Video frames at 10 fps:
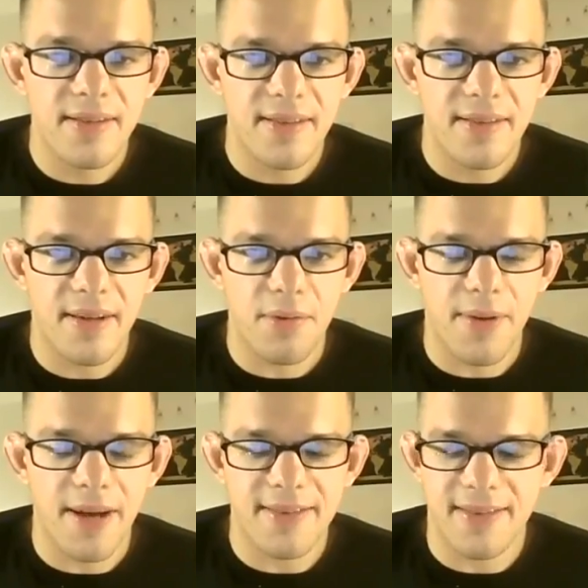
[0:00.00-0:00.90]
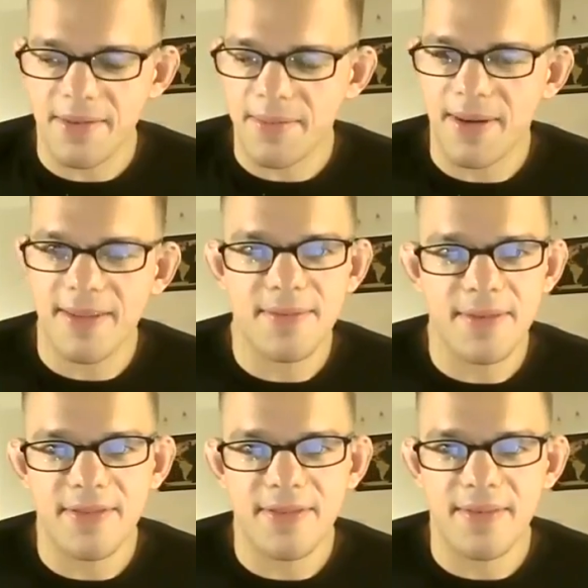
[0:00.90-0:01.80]
That reminds
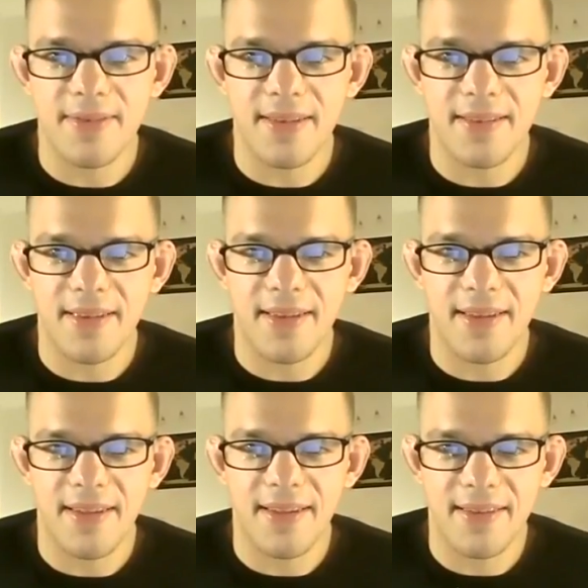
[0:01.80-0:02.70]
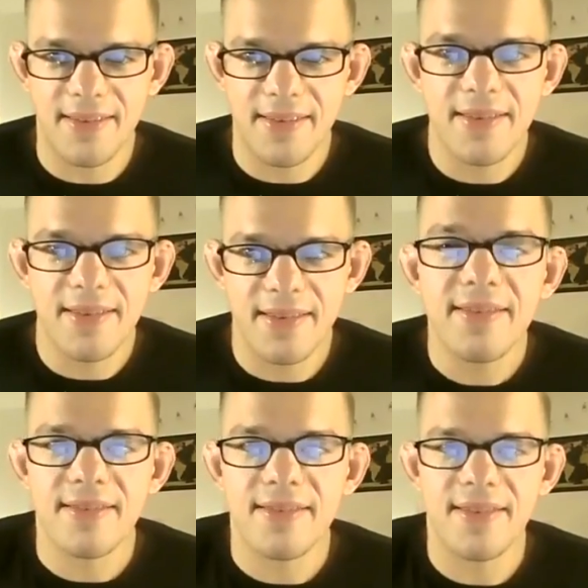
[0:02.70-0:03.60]
me of something like
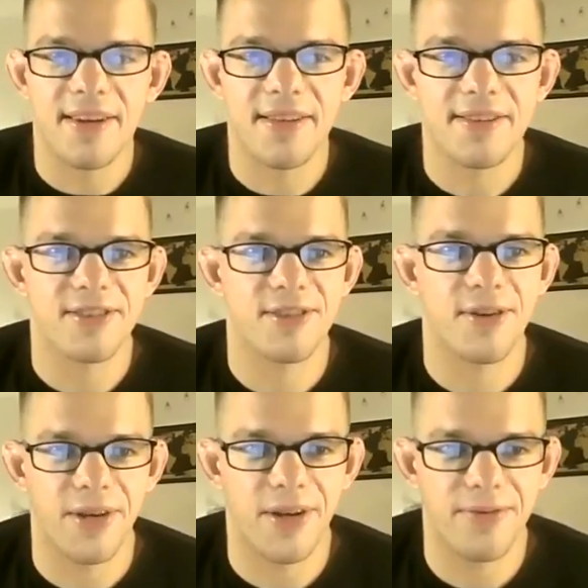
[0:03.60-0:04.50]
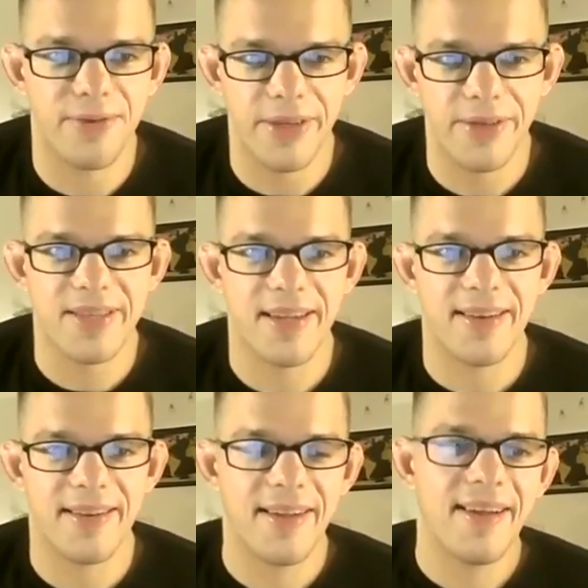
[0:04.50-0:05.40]
kind of just going off what you
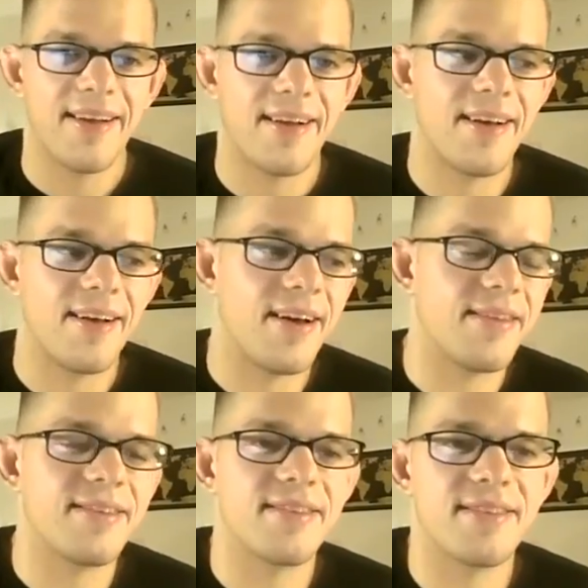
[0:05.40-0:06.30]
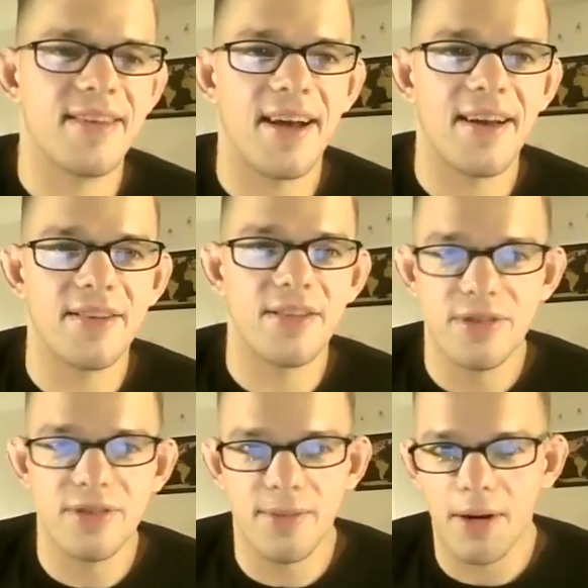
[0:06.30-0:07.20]
said. There's this guy on
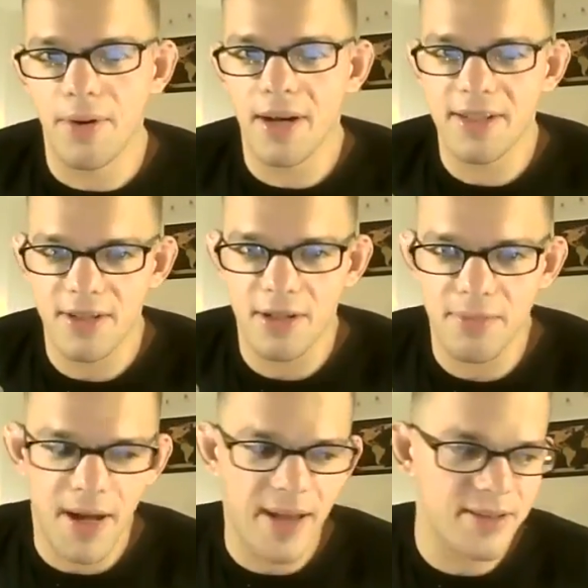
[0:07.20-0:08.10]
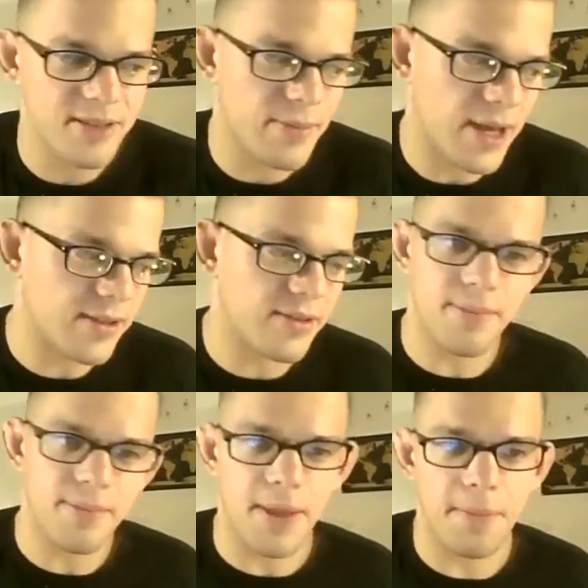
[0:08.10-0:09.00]
YouTube I watched called Miles
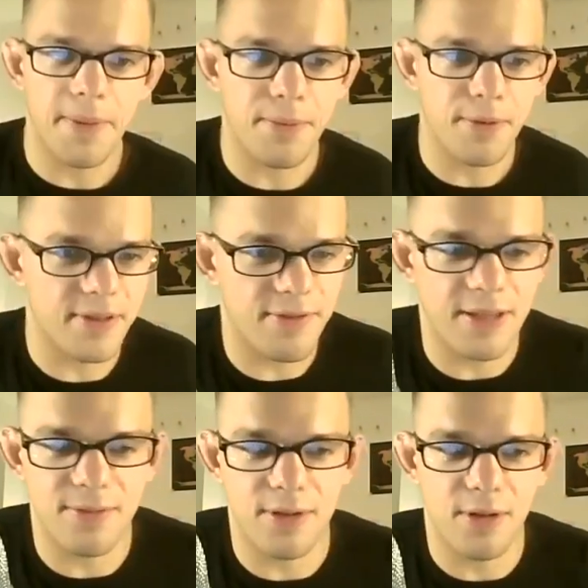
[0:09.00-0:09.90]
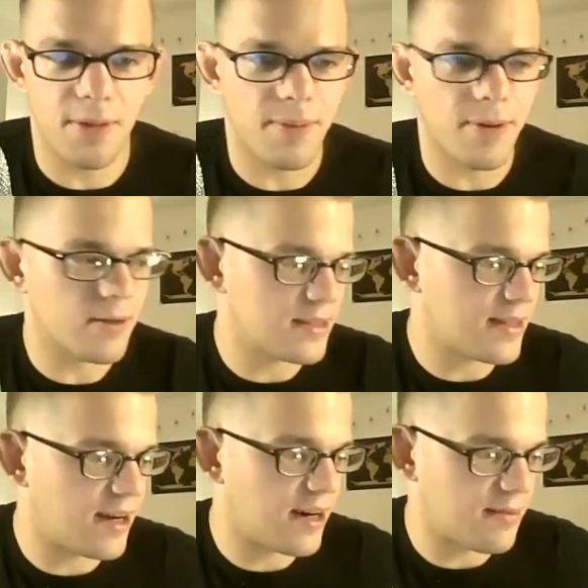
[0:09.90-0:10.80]
Beckler. People in this Facebook group are probably
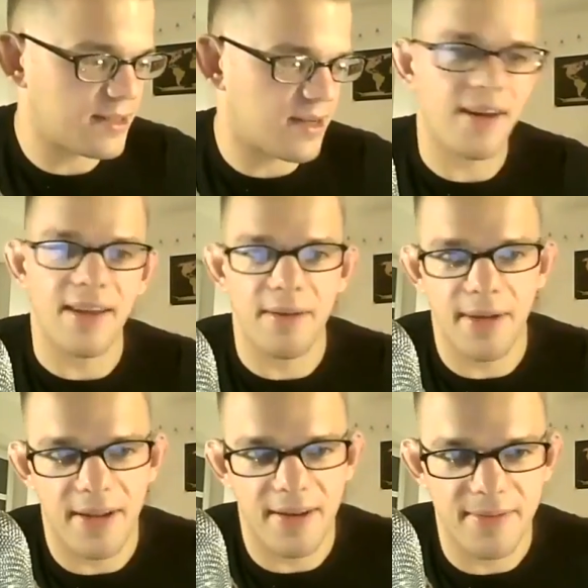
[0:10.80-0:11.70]
tired of me talking about him because